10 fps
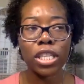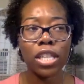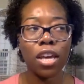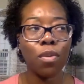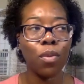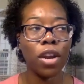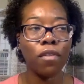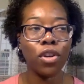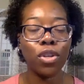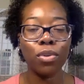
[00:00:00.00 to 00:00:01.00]
And then
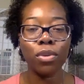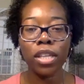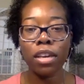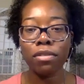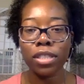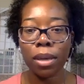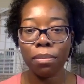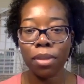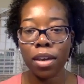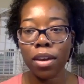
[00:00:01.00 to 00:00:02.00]
whenever you leave
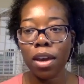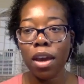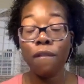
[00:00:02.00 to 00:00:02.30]
something